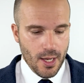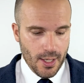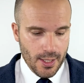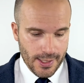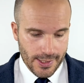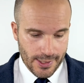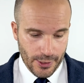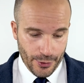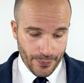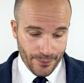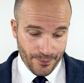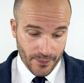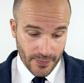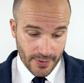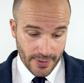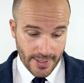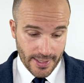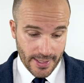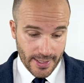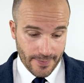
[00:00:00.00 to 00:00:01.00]
So
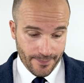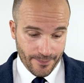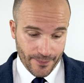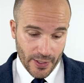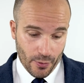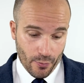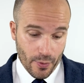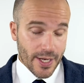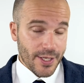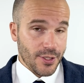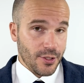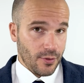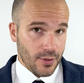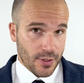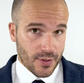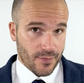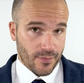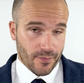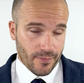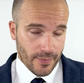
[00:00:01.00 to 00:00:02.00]
the question
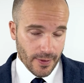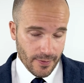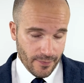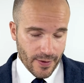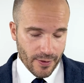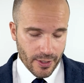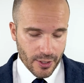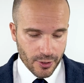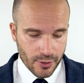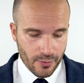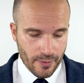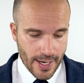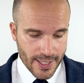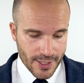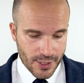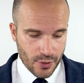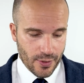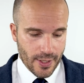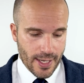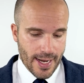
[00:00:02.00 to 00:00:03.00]
is a very good
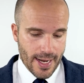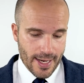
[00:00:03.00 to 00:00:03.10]
question,